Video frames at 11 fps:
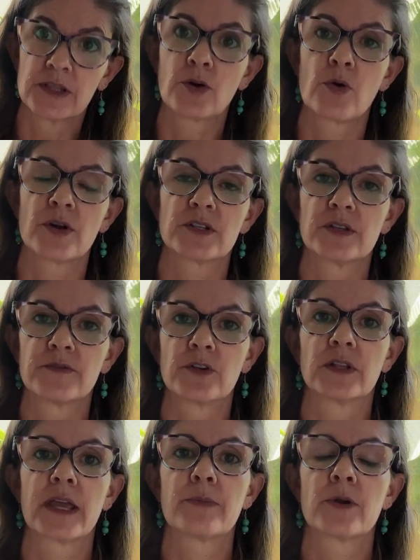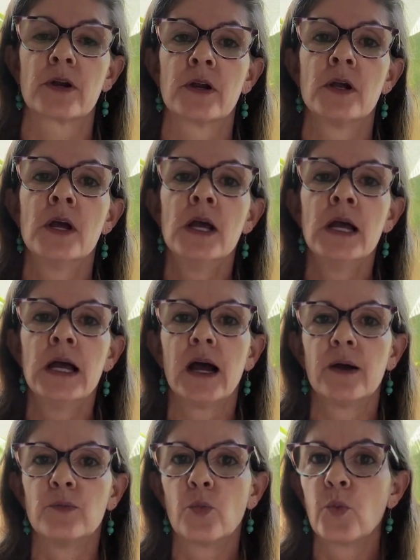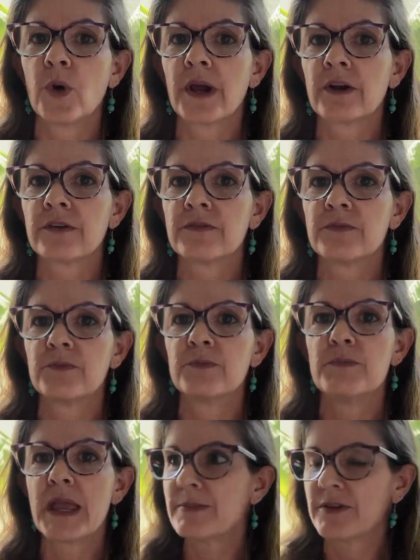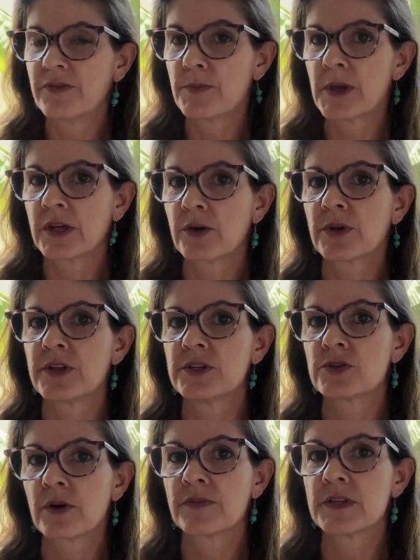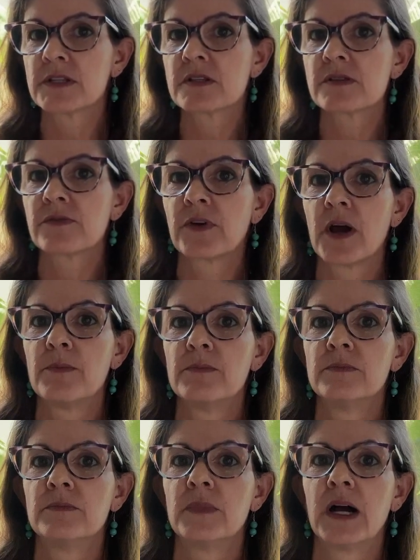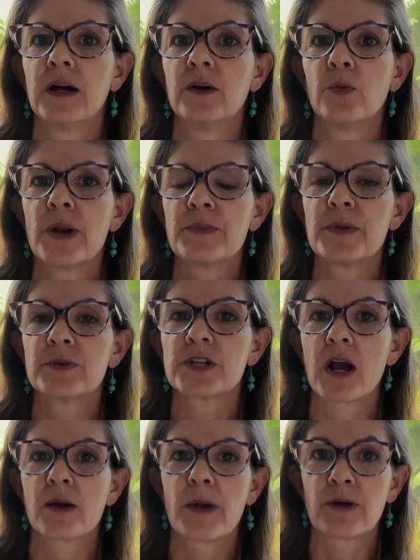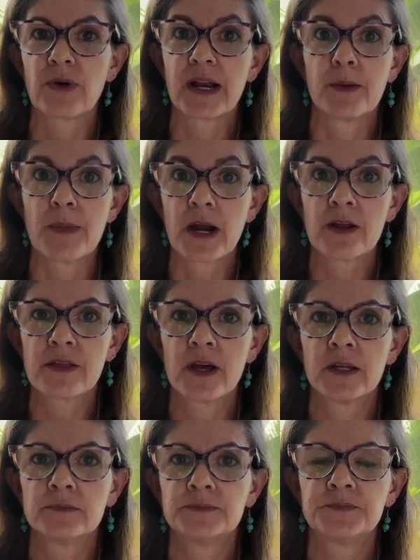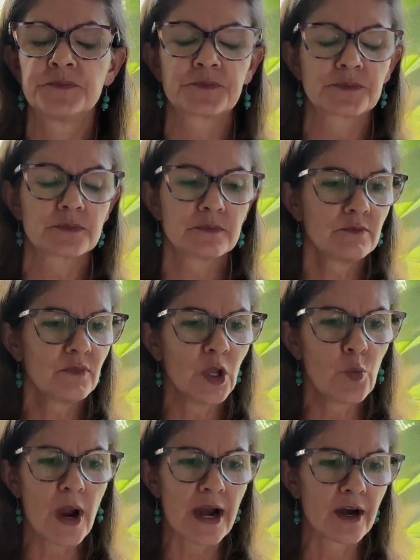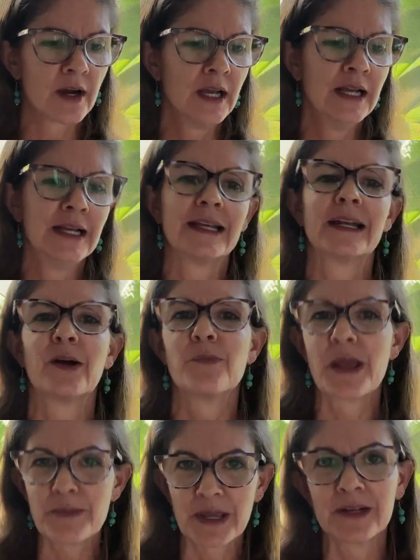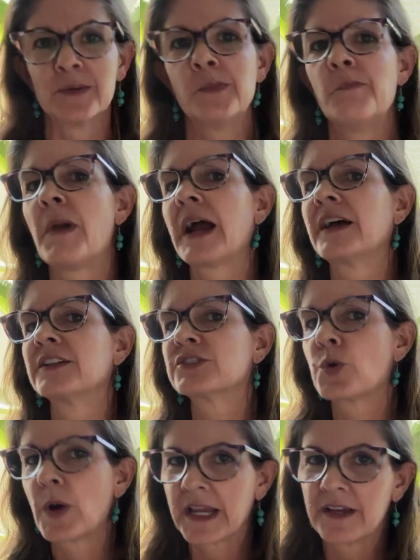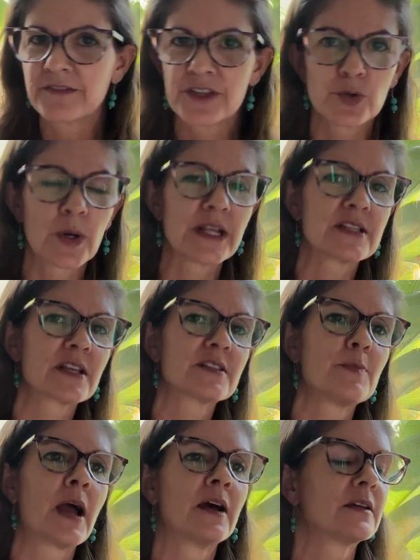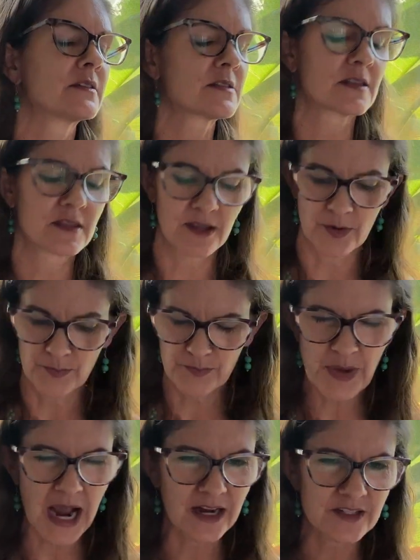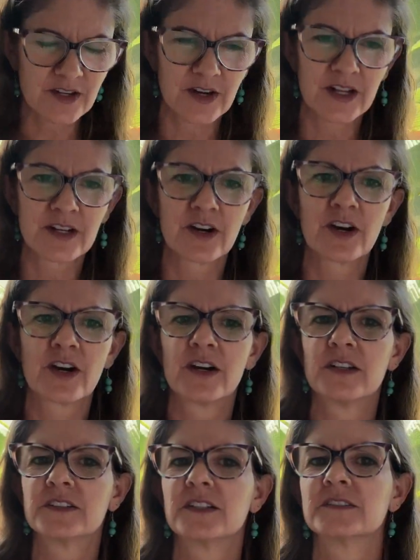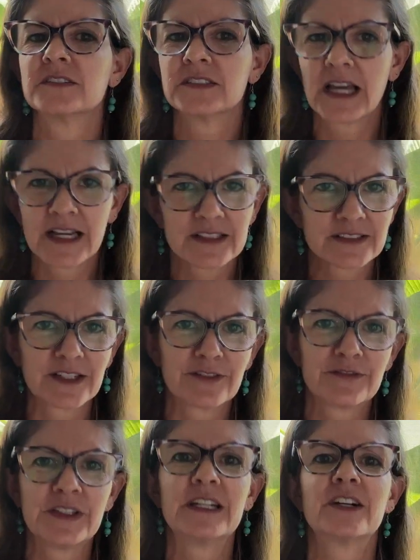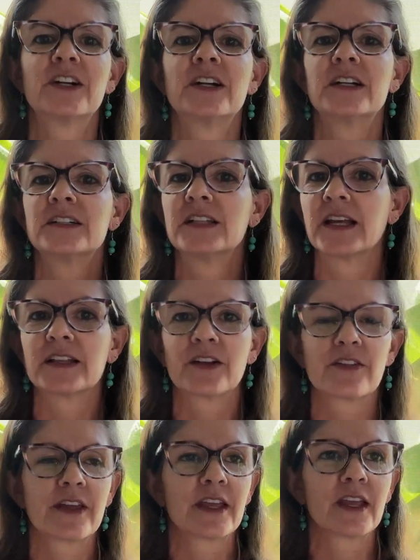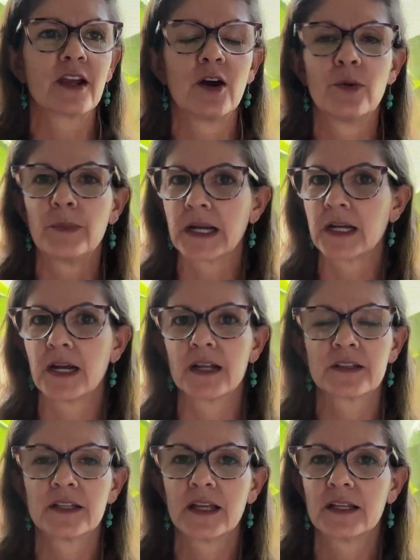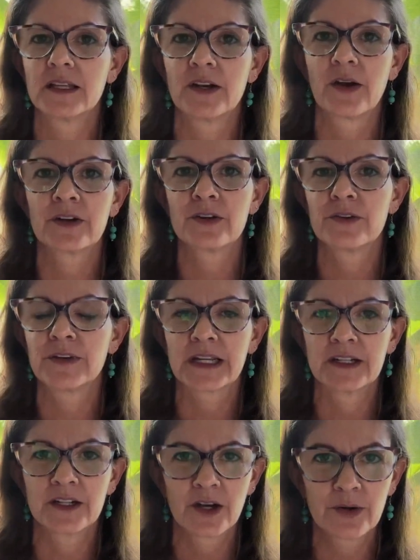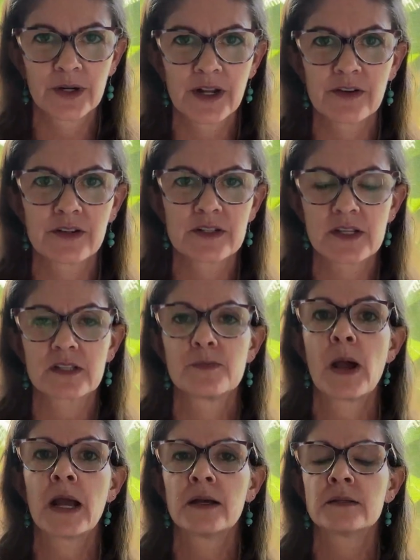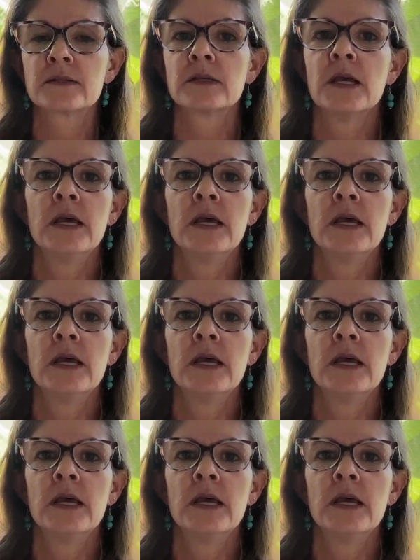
the course of your labor. We're maybe familiar with endorphins from when people talk about running a marathon, where maybe at mile 20 of the 26 miles, their back's starting to hurt, their legs and their feet hurt. Like they're thinking, oh my God, I don't know if I can go another 6 miles.